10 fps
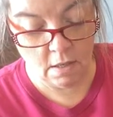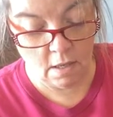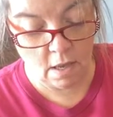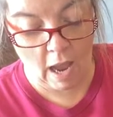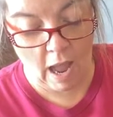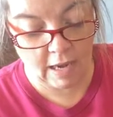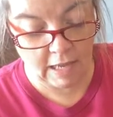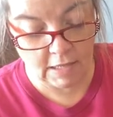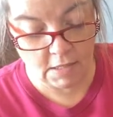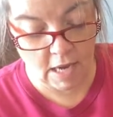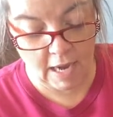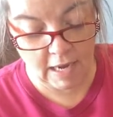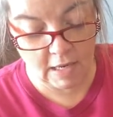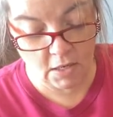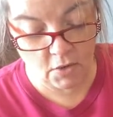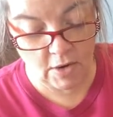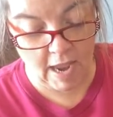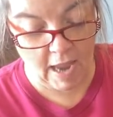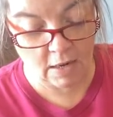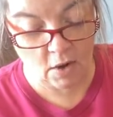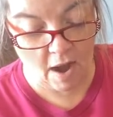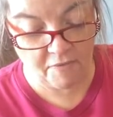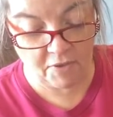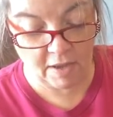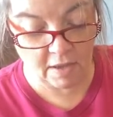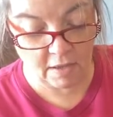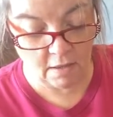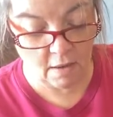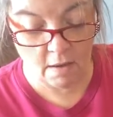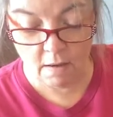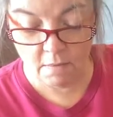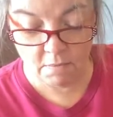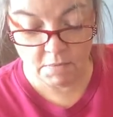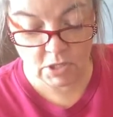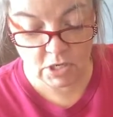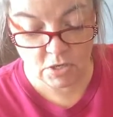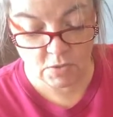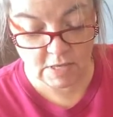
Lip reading: I need to create a graphic to use as a